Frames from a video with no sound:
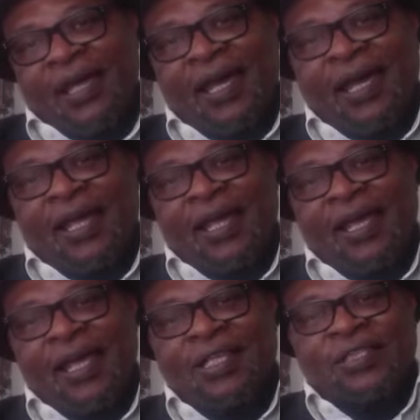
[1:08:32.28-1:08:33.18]
Uh,
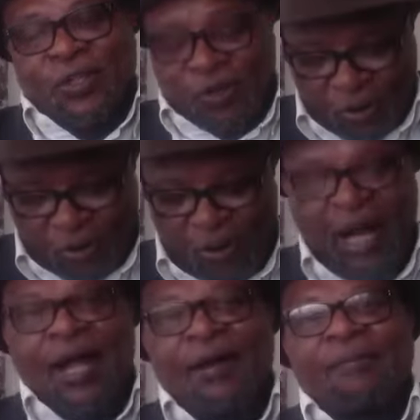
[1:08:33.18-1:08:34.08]
as you know,
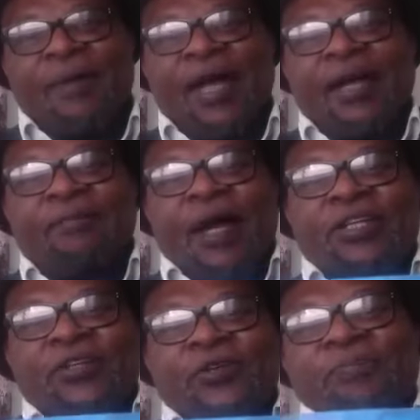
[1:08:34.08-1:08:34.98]
uh, my my
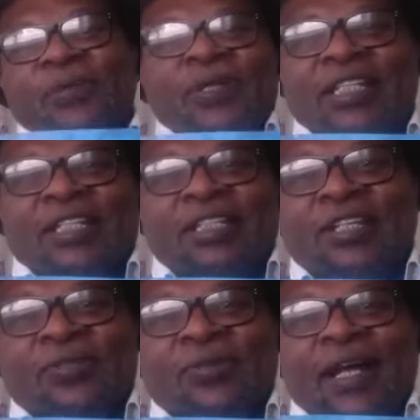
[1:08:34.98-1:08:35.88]
new book is
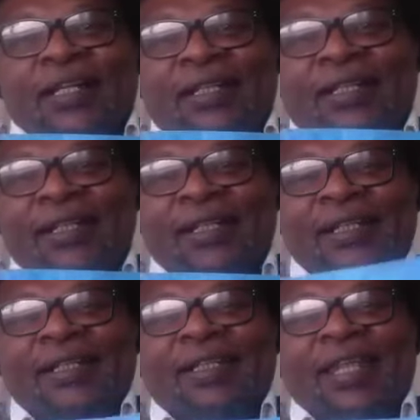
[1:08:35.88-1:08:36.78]
this one,
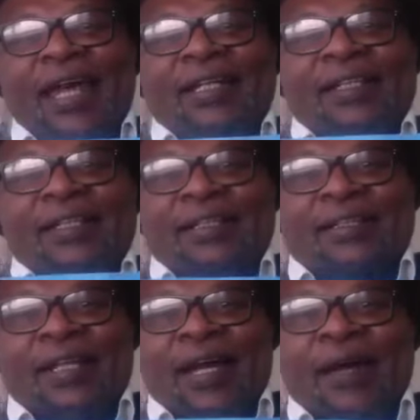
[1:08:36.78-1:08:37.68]

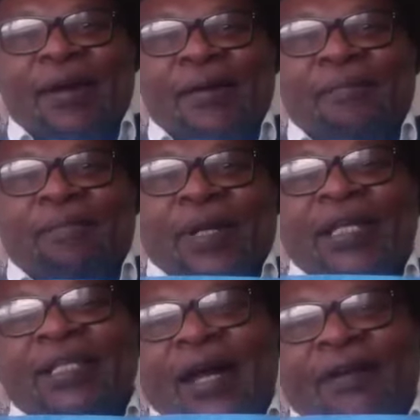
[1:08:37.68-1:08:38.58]
titled uh,
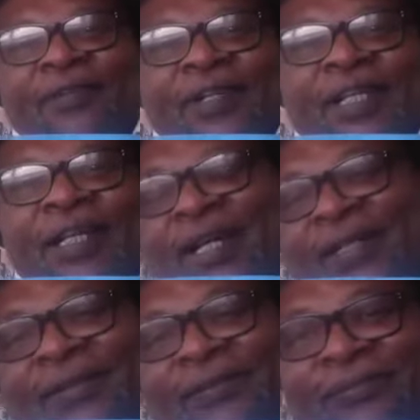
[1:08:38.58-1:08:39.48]
"Brand
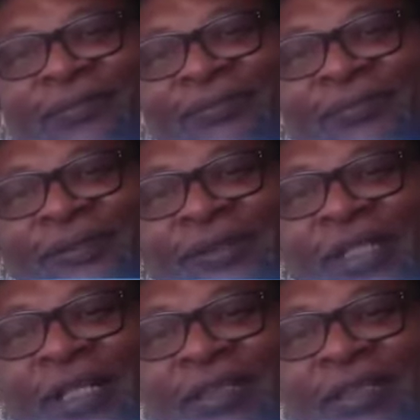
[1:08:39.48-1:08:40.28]
Africa: uh,